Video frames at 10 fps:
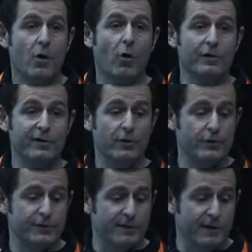On the
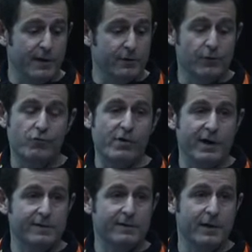other side, on the
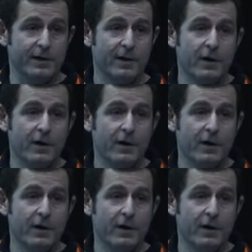right side,